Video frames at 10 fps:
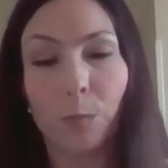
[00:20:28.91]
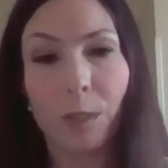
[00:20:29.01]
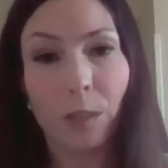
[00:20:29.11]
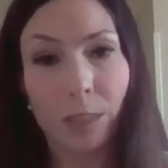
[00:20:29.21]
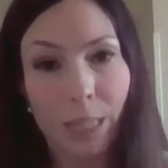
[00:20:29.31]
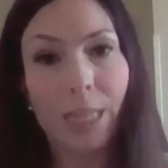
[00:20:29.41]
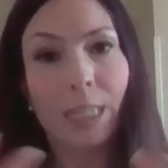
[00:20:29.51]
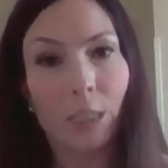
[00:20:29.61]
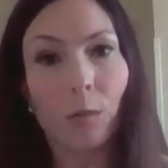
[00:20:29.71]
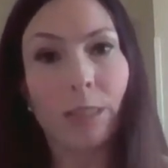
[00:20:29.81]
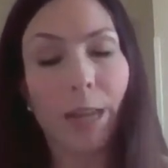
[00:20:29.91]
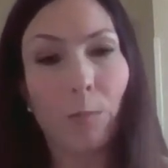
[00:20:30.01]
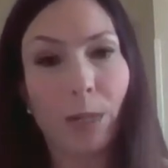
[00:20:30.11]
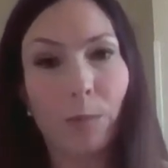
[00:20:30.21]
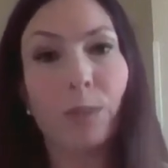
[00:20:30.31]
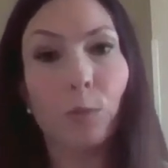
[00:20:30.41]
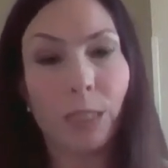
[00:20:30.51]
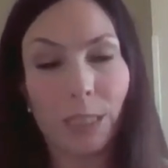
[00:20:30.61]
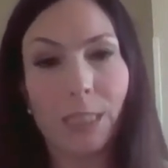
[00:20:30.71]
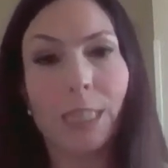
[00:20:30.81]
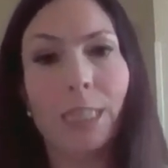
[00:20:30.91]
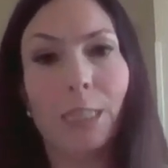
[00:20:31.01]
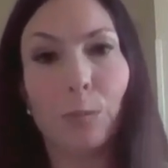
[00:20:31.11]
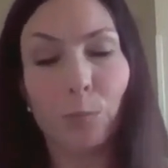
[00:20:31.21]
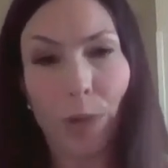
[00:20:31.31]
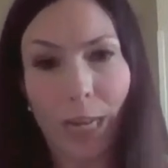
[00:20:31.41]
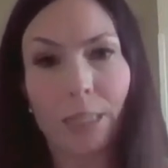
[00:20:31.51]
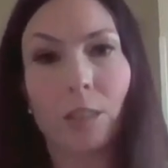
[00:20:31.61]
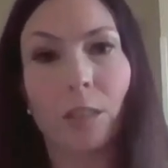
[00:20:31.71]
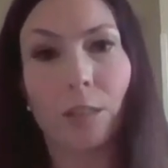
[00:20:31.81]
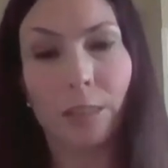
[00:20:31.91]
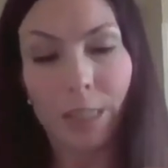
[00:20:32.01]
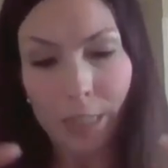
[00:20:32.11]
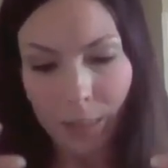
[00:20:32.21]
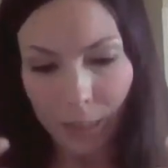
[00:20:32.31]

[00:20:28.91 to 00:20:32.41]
because it's only that way when you can see the practical